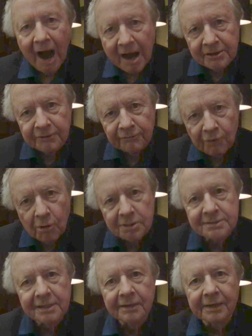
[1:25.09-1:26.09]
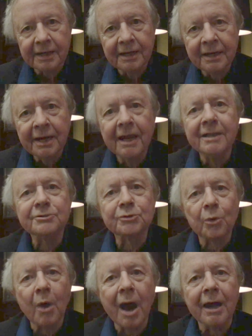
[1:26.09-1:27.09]
anniversary, and
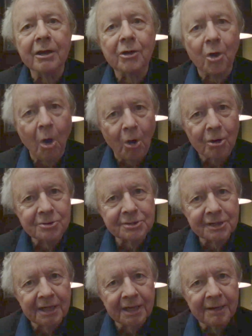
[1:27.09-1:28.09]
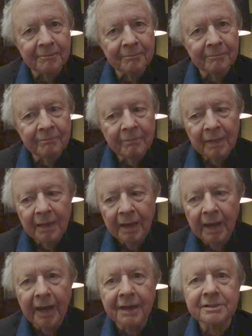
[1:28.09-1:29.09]
so I called him
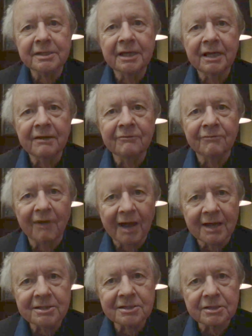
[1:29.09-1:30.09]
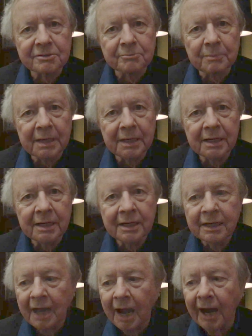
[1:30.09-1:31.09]
and he invited me.
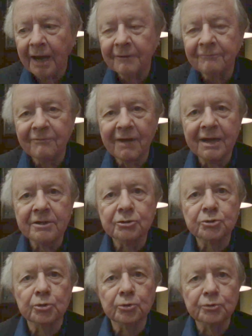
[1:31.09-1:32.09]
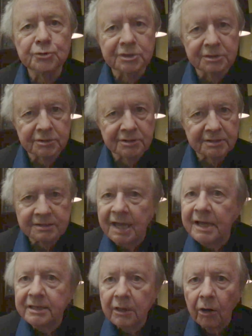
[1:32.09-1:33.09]
I went to
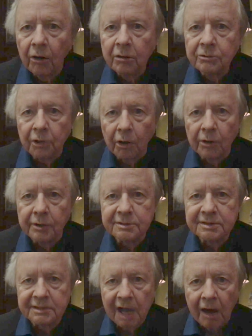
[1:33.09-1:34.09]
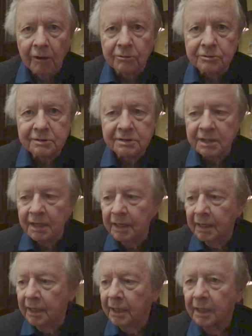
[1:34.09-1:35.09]
Seyon dans le South.
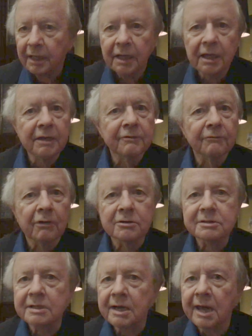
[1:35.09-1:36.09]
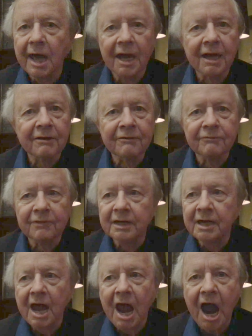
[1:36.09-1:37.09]
It was like
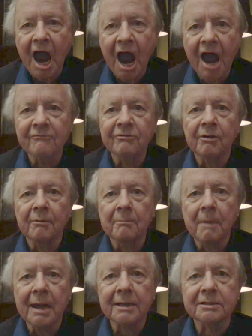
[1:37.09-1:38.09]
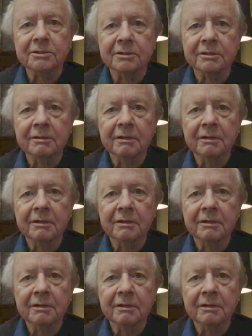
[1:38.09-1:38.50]
we ever met.